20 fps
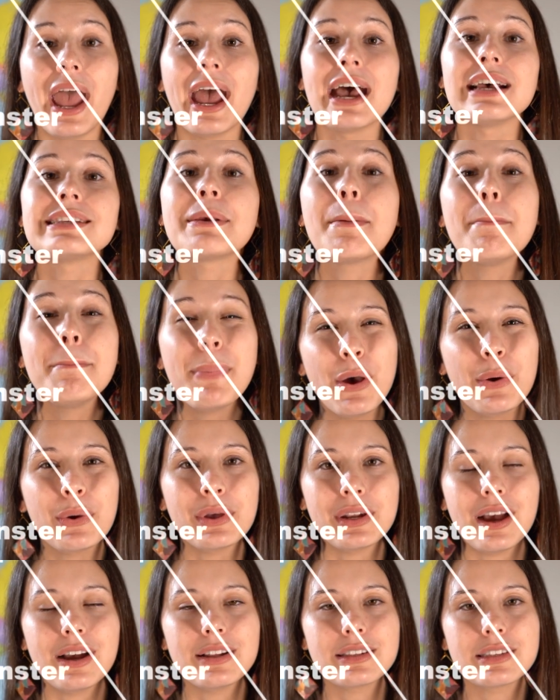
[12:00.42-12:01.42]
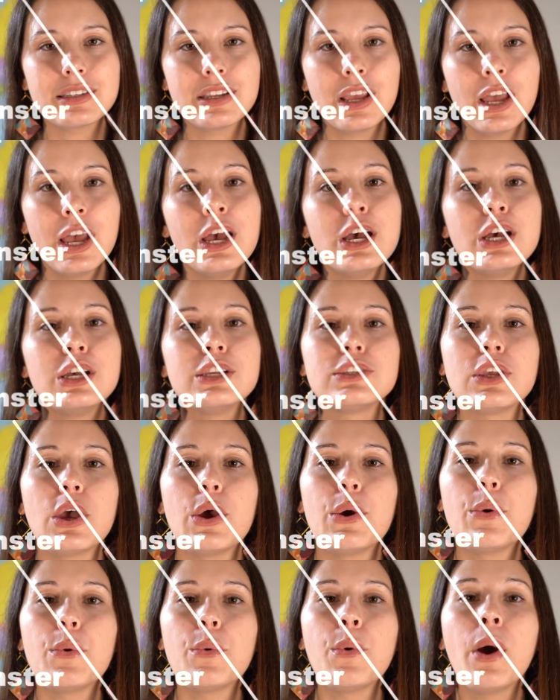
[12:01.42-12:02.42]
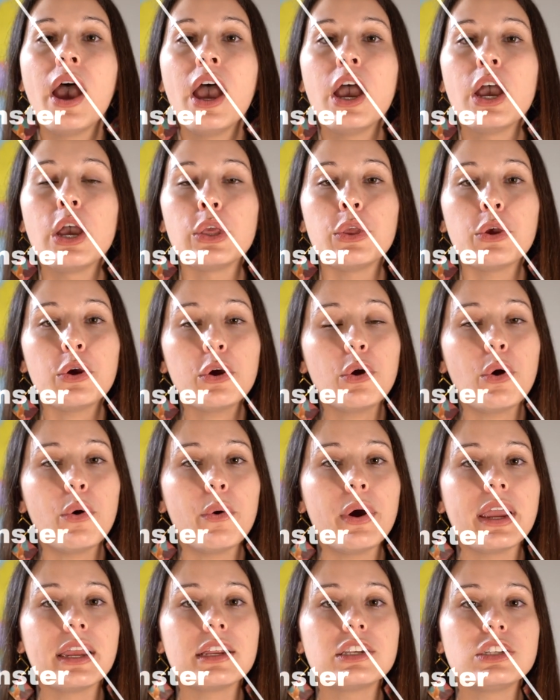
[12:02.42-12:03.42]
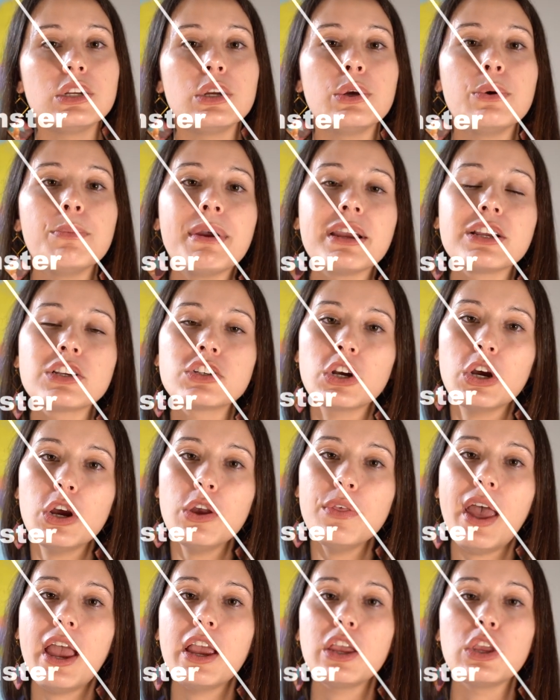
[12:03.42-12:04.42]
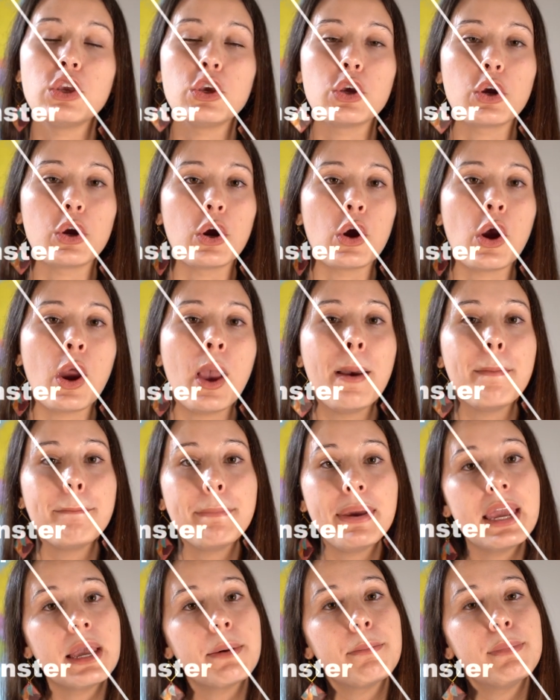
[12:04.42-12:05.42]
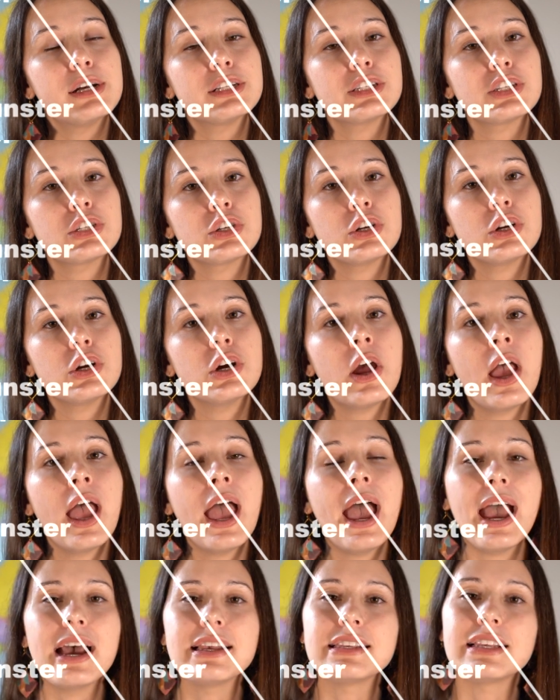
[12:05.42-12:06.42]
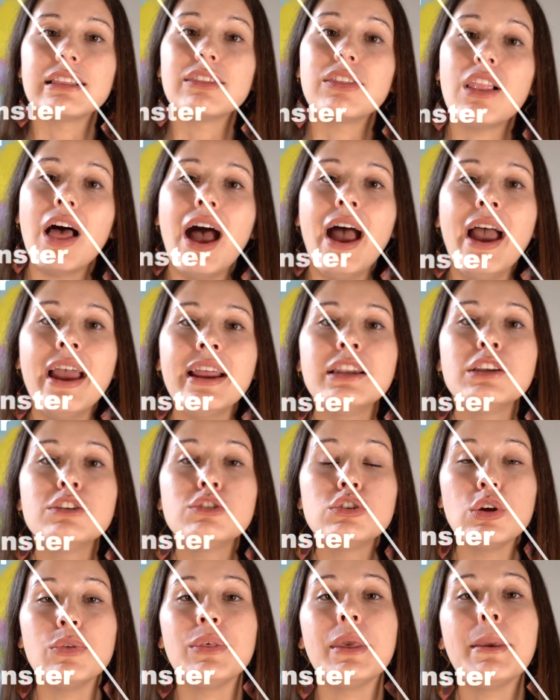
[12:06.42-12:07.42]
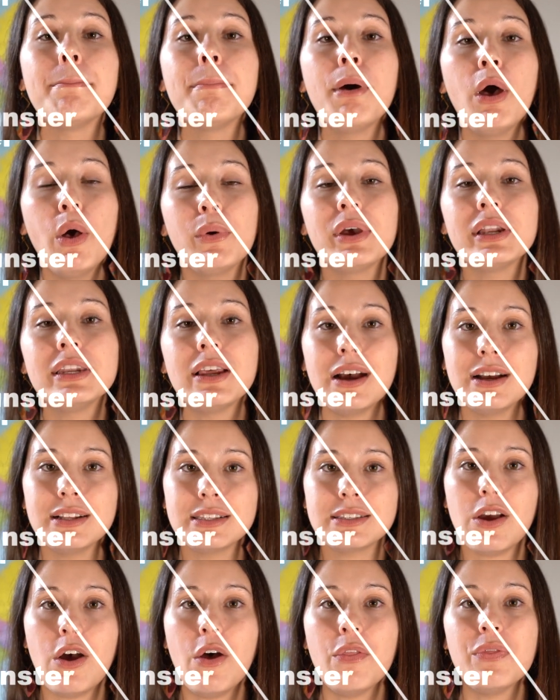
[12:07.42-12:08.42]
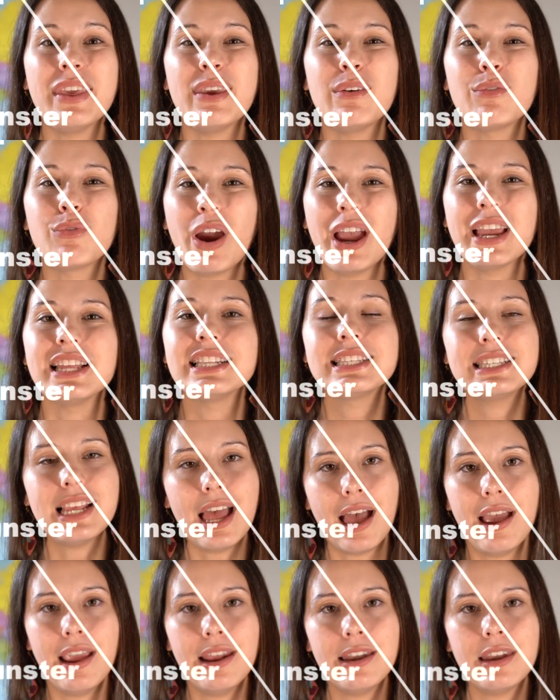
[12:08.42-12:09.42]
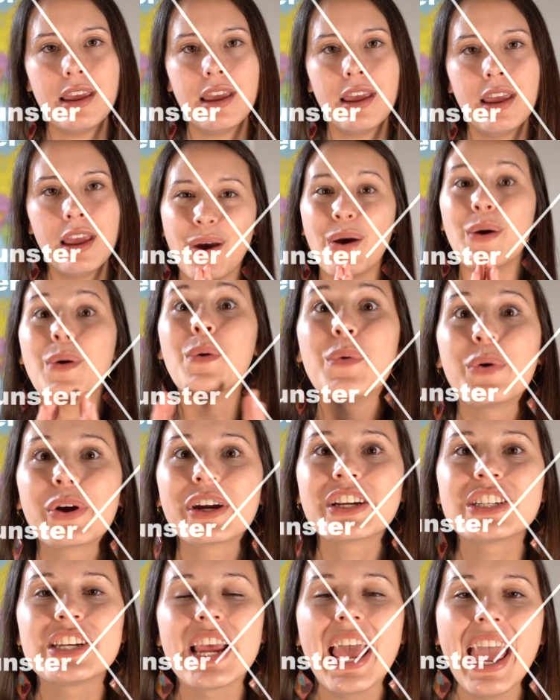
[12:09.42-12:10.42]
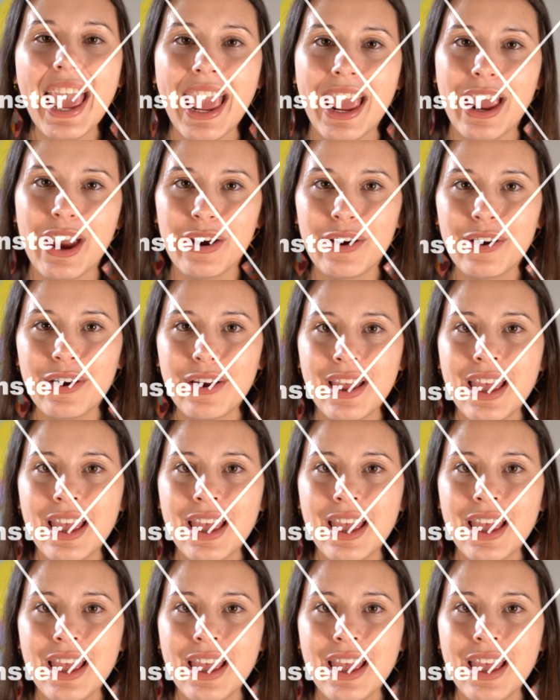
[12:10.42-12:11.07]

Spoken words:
has polka dots. So you're going to make sure that your pink Munster has a line to the polka dots on the right side. Orange hair.